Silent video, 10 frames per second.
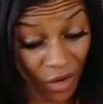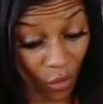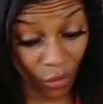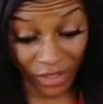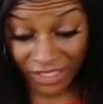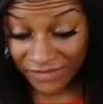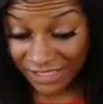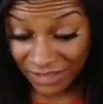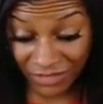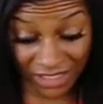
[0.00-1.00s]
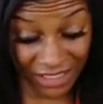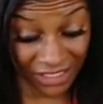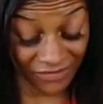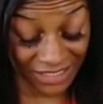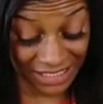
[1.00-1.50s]
Or if
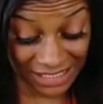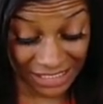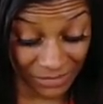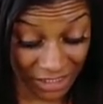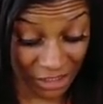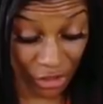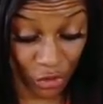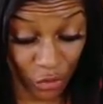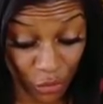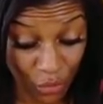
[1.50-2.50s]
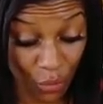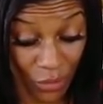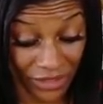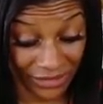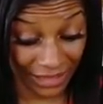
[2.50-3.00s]
this has something to do
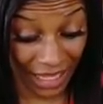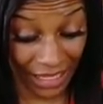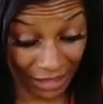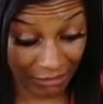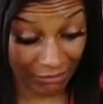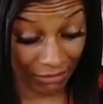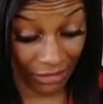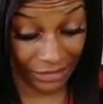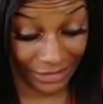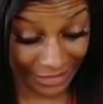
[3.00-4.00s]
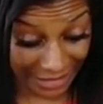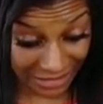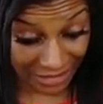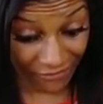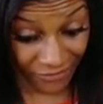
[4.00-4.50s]
with like a
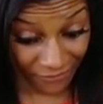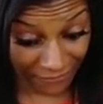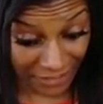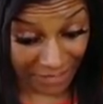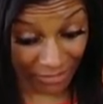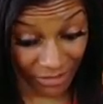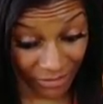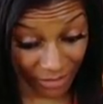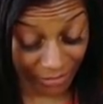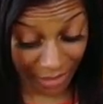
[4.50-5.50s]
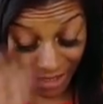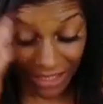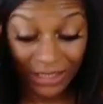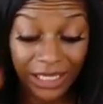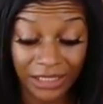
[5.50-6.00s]
death of a family member
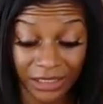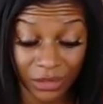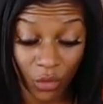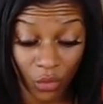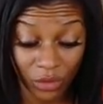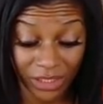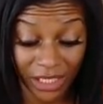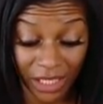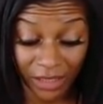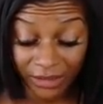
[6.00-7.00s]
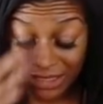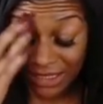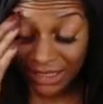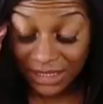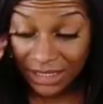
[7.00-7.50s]
and like this whole
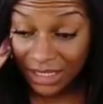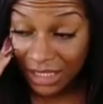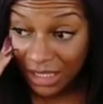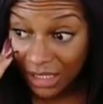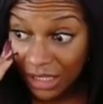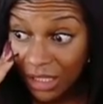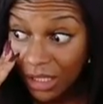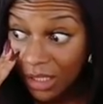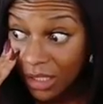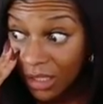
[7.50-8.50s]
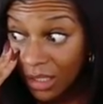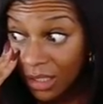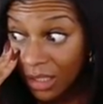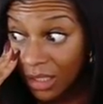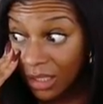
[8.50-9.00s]
inheritance thing,
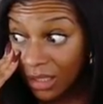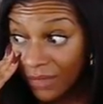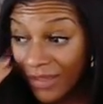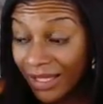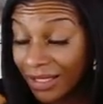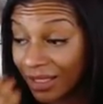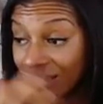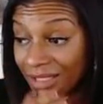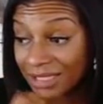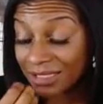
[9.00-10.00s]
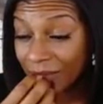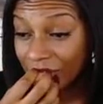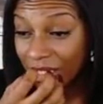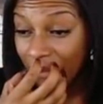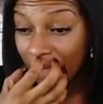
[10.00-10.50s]
that it's
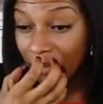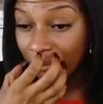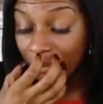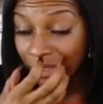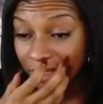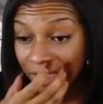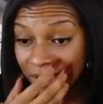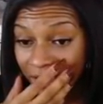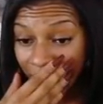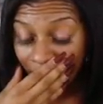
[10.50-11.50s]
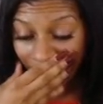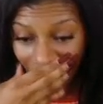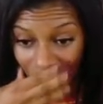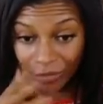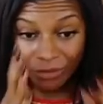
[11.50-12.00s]
something about blood in the
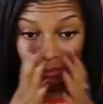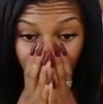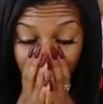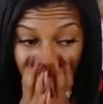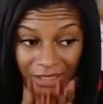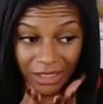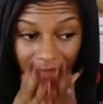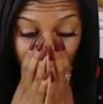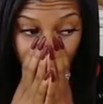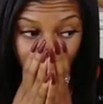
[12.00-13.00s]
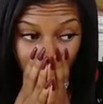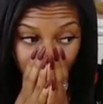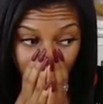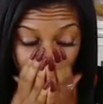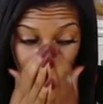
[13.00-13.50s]
mouth or blood in the
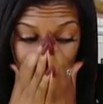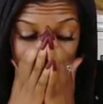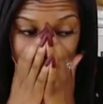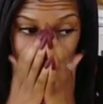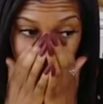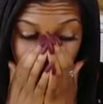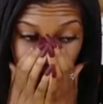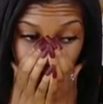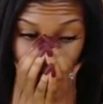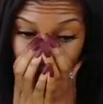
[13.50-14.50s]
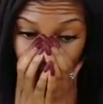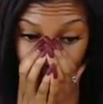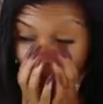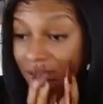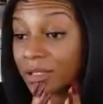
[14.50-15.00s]
nose. It's something about,
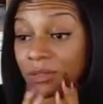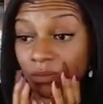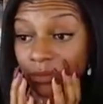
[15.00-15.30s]
this is